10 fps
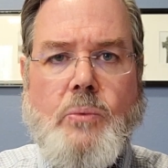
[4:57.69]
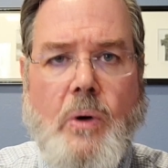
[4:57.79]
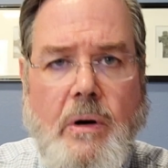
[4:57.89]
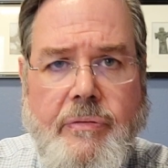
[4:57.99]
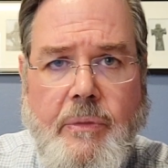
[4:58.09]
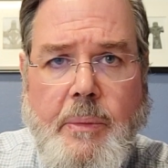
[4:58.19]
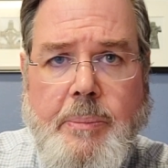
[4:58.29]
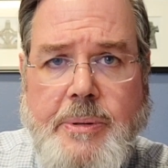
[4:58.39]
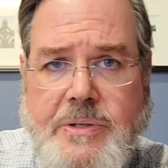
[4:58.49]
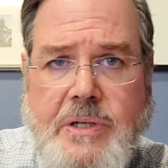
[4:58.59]
work from a
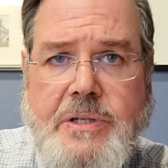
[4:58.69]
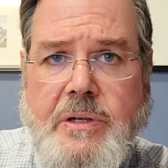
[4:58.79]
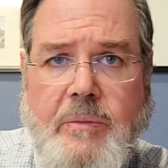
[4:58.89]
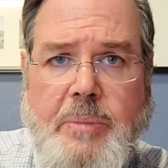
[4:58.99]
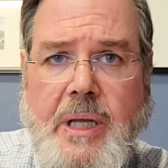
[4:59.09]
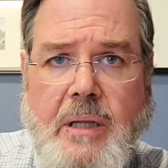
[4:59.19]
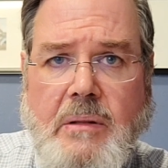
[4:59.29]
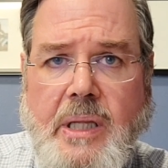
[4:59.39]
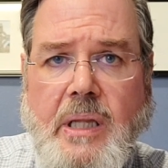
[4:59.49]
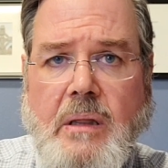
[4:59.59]
position of being
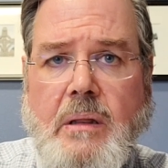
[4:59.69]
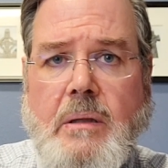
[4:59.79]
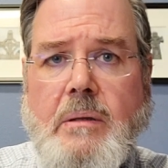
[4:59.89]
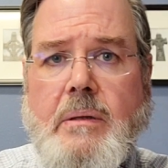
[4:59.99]
little